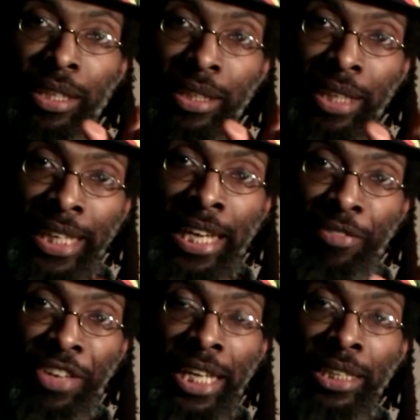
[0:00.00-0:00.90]
the
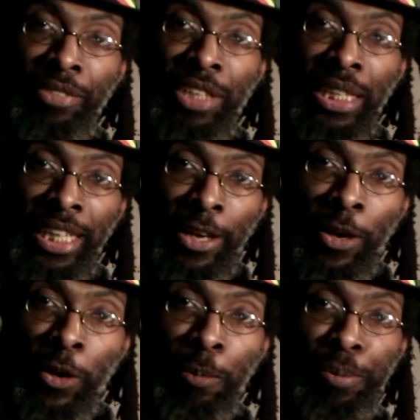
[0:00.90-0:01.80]
King of Kings of
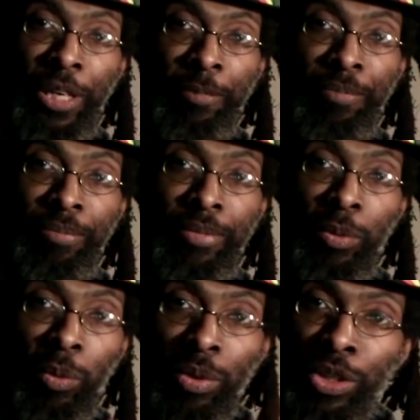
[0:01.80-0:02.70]
Ethiopia,
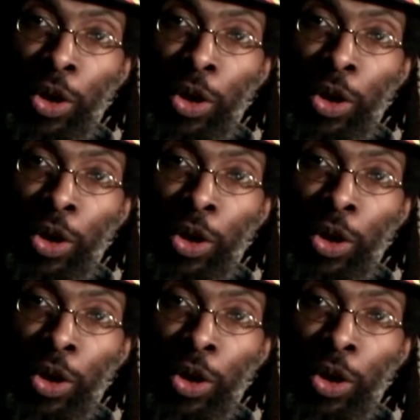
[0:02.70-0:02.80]
you